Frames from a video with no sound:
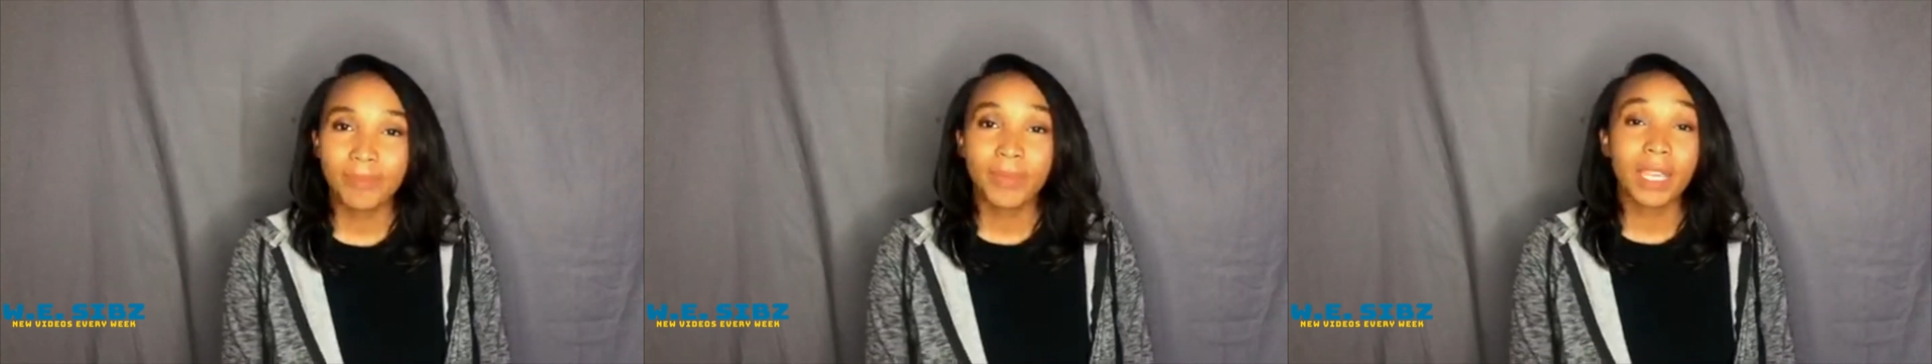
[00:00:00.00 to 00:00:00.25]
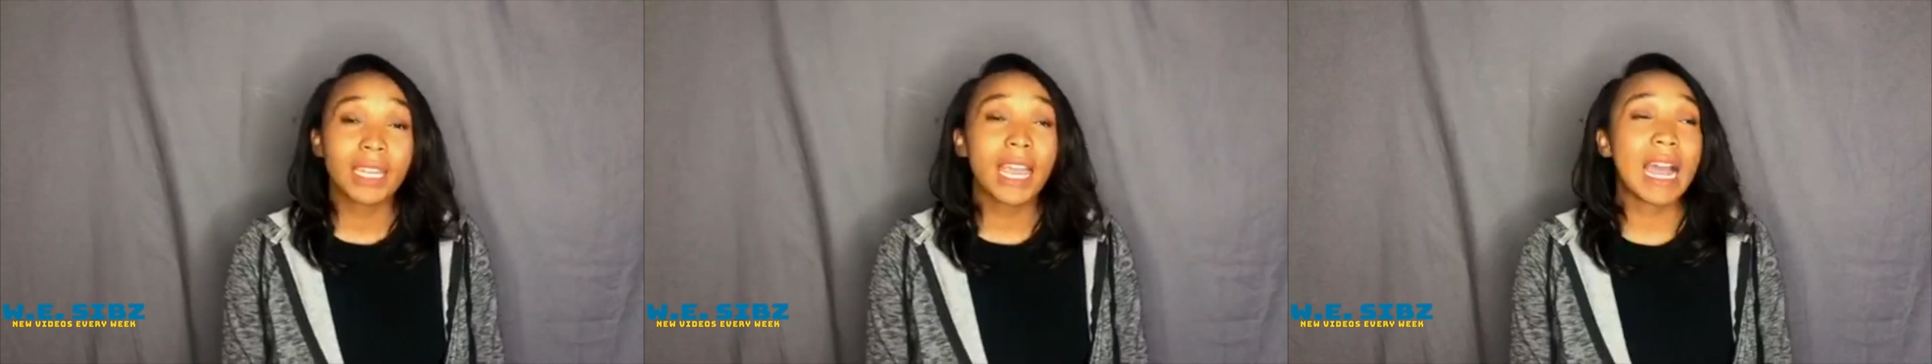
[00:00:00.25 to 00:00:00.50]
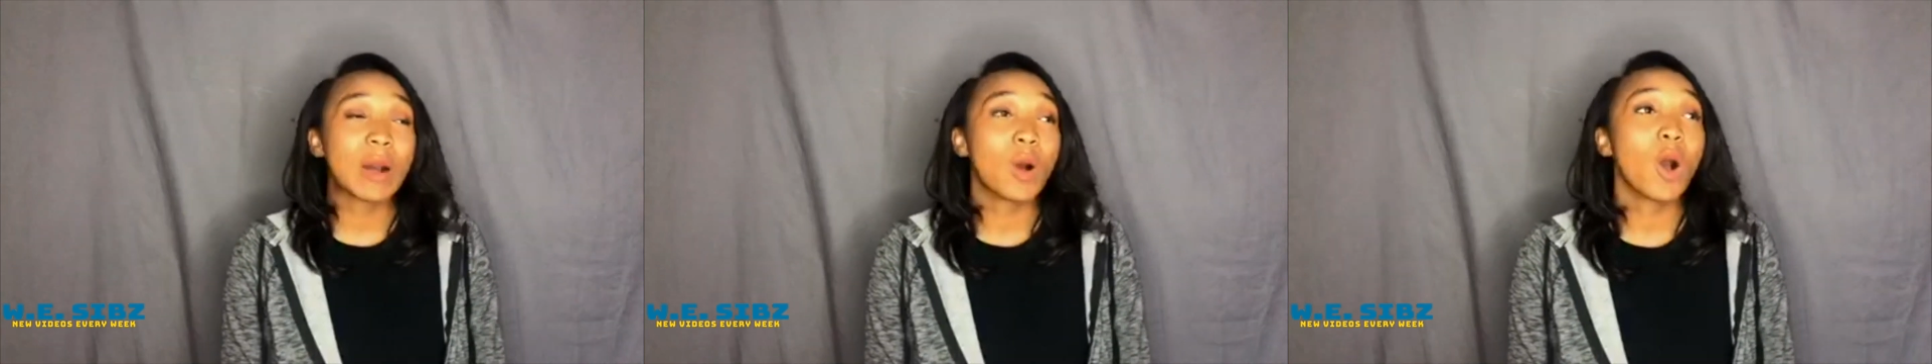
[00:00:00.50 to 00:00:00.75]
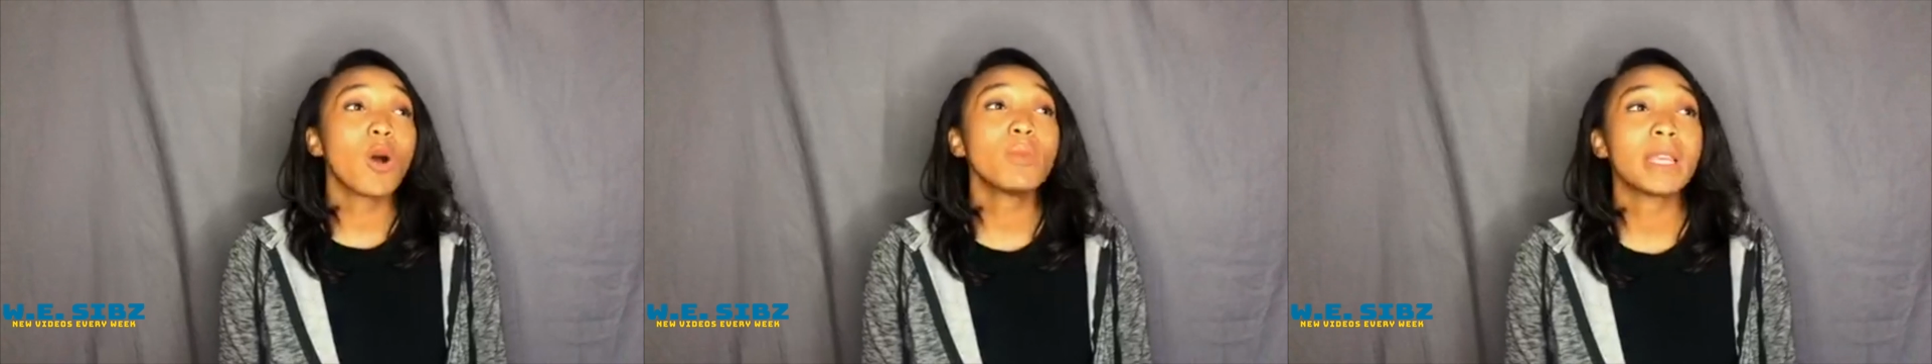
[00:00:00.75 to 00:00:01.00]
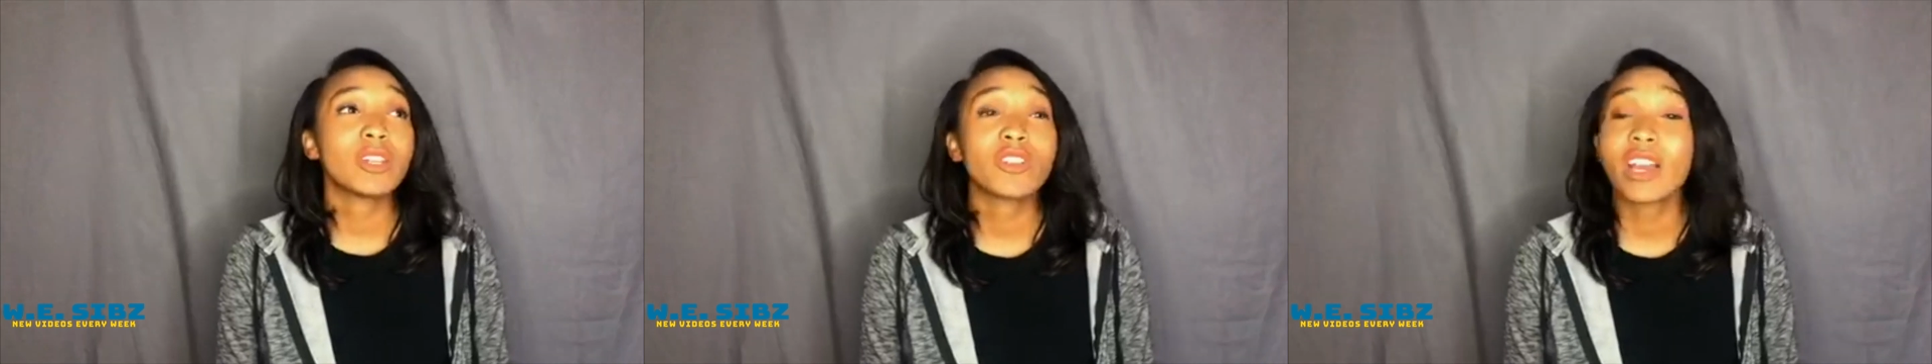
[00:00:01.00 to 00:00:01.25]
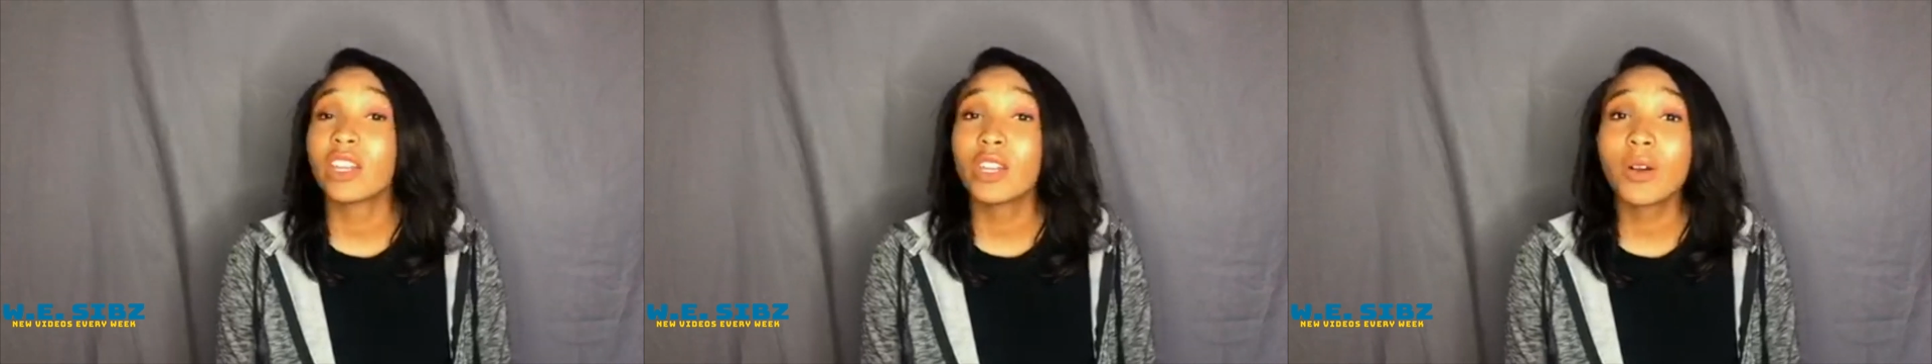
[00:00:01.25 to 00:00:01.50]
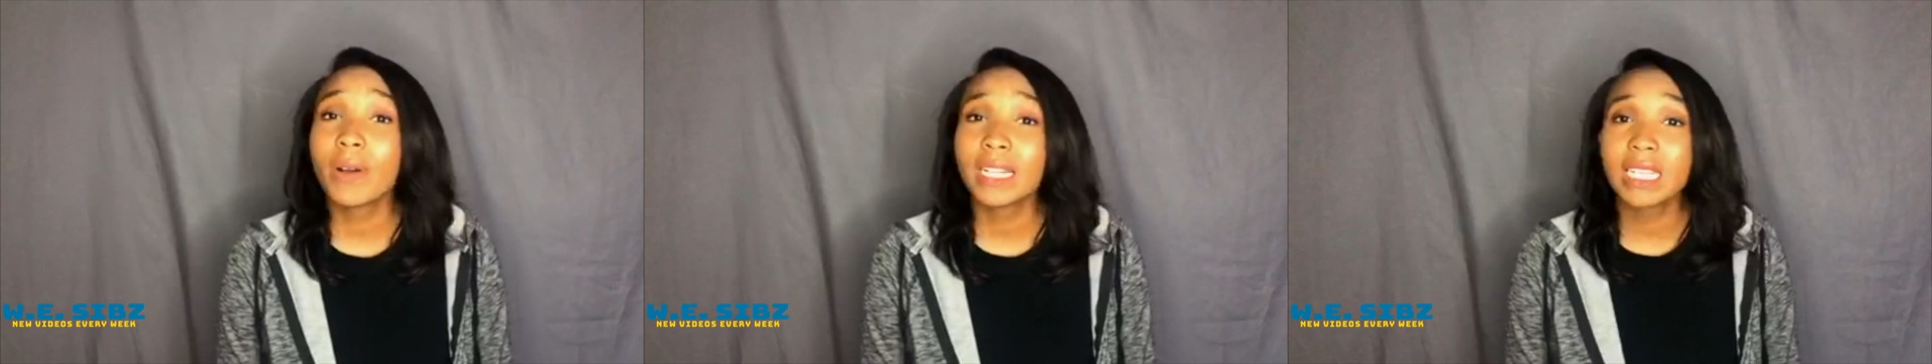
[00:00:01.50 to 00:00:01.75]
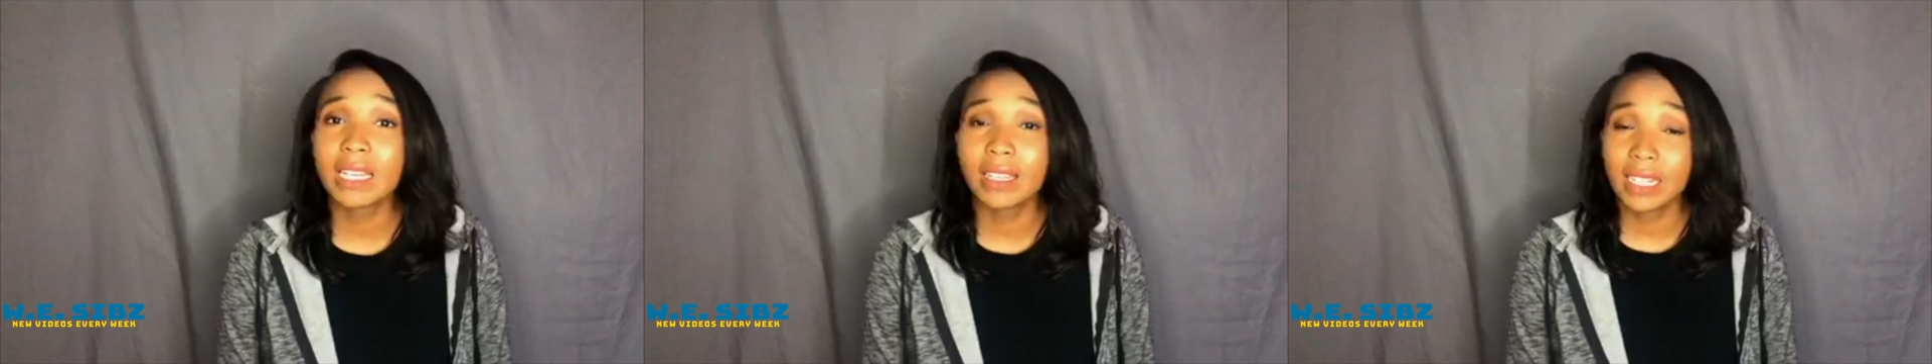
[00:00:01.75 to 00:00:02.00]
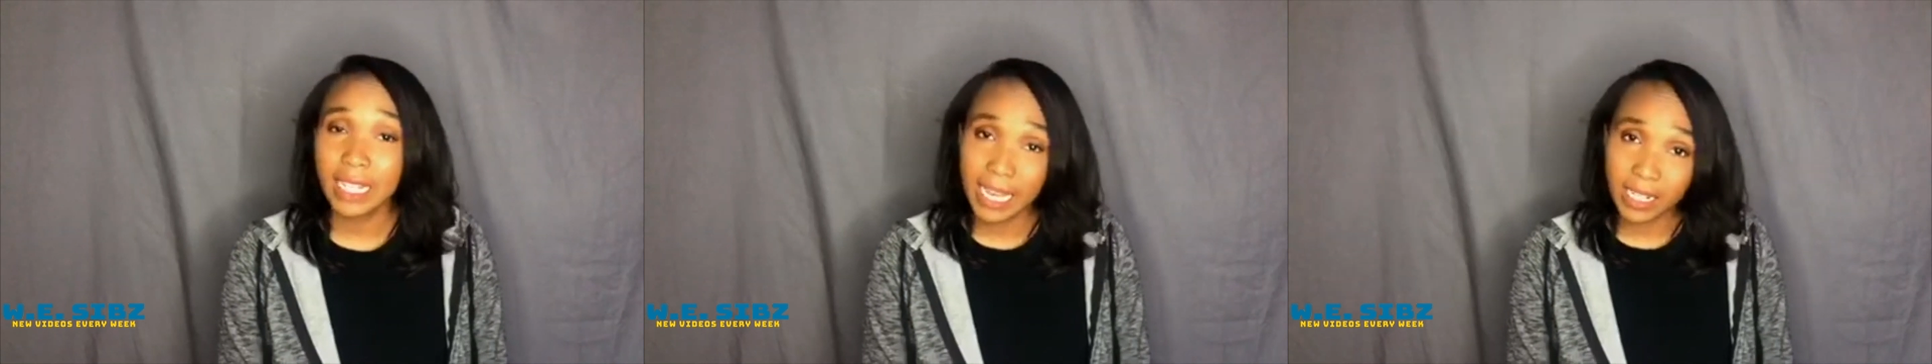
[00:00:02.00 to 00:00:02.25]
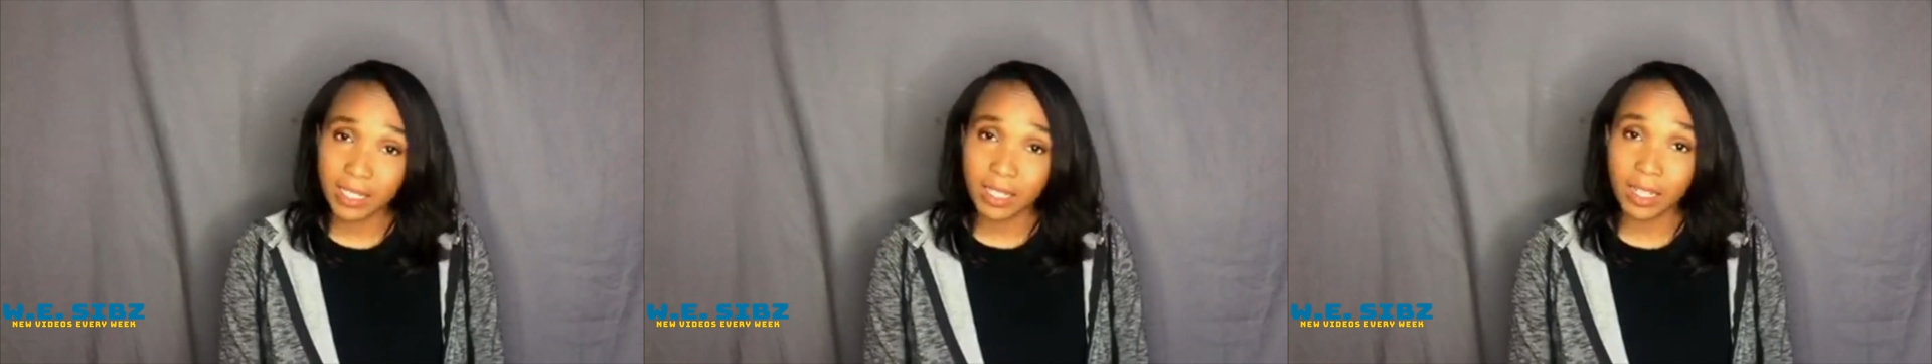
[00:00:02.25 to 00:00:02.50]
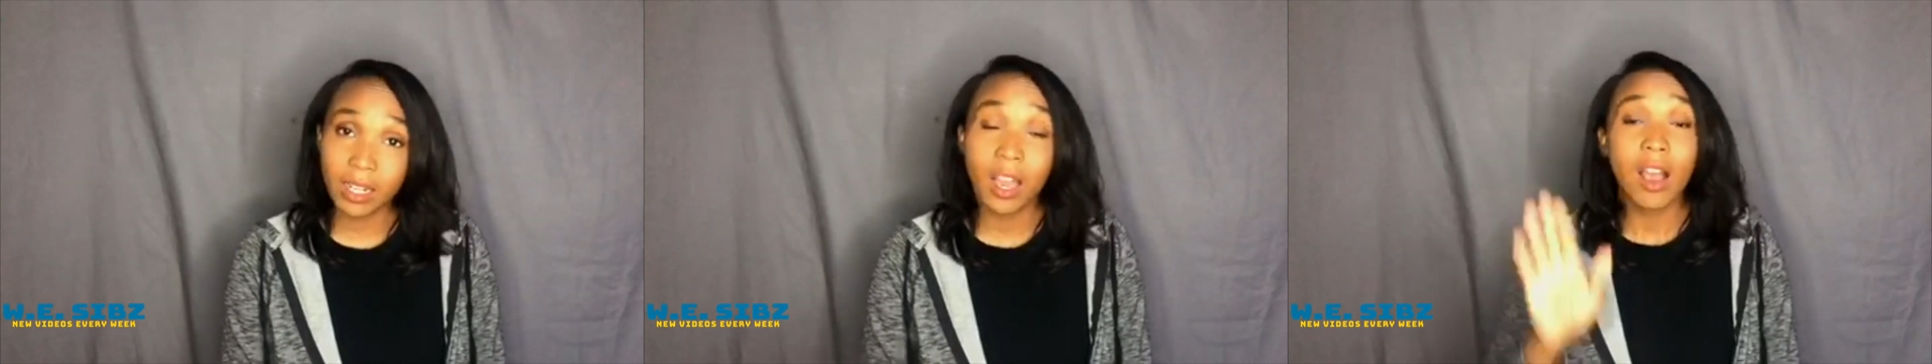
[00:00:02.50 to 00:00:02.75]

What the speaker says: Now, Homelander had no idea that he had a son.